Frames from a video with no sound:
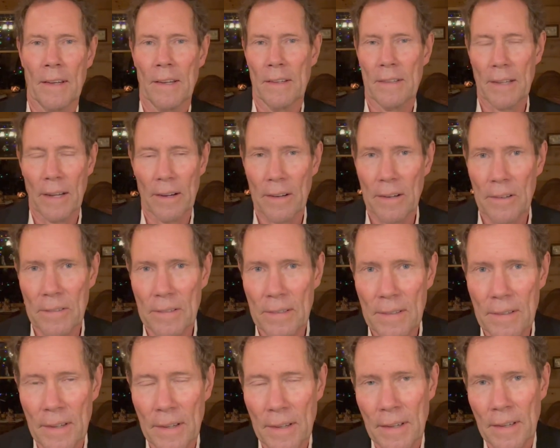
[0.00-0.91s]

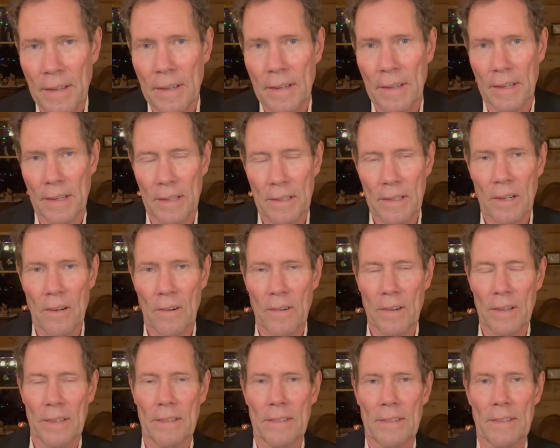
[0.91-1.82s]
Tariffs
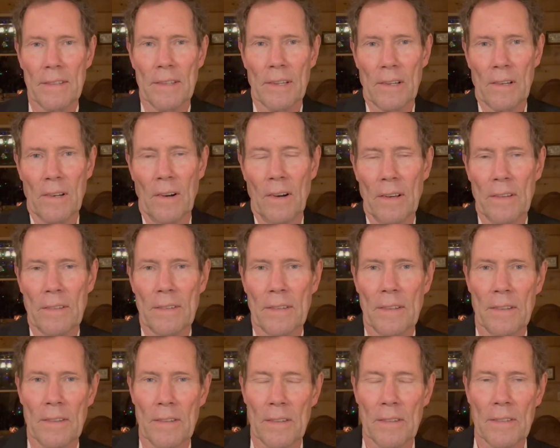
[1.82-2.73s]
increase the cost
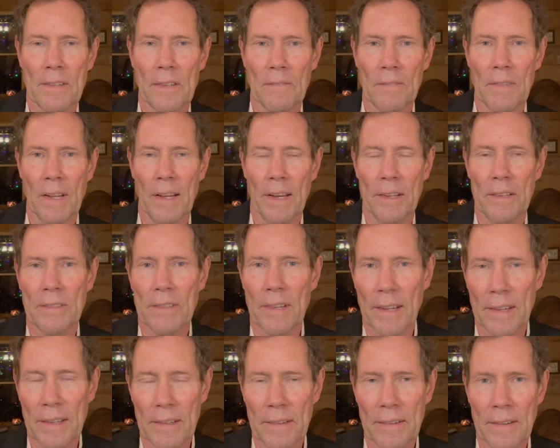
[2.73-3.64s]
of the supply
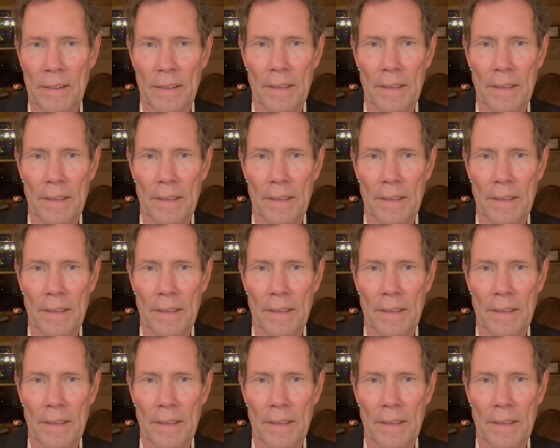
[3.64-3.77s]
chain.